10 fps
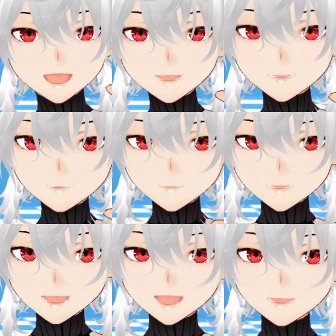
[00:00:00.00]
a bit more
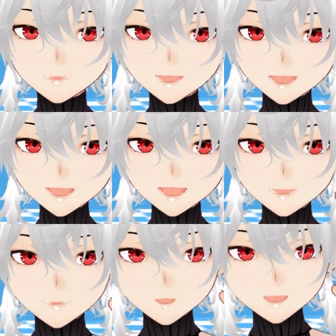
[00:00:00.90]
complex,
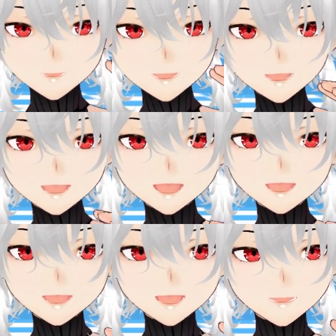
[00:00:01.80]
but once you get
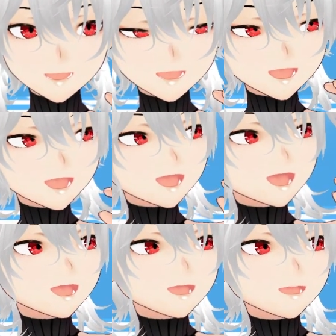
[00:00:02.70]
used to it, it
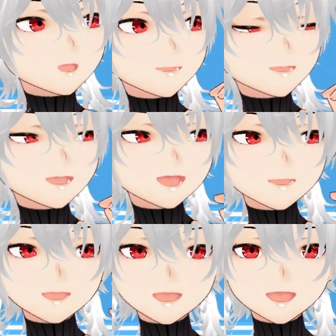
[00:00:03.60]
is one of
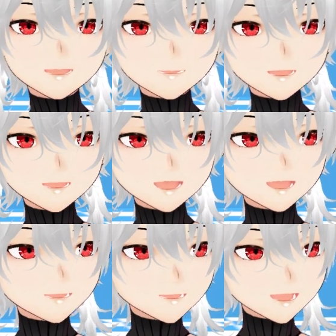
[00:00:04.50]
the most
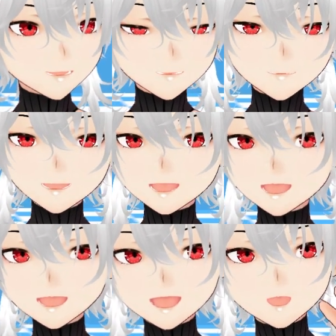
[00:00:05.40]
intuitive
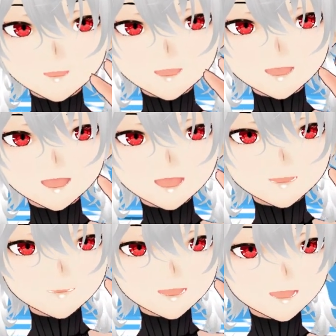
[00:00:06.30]
and very
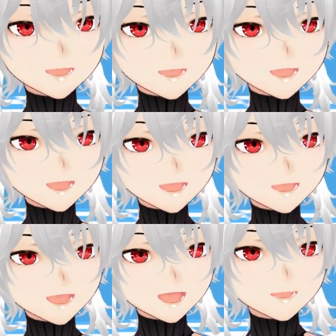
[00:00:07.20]
useful applications you'll
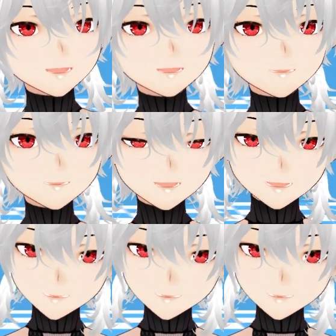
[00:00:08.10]
have for your VRoid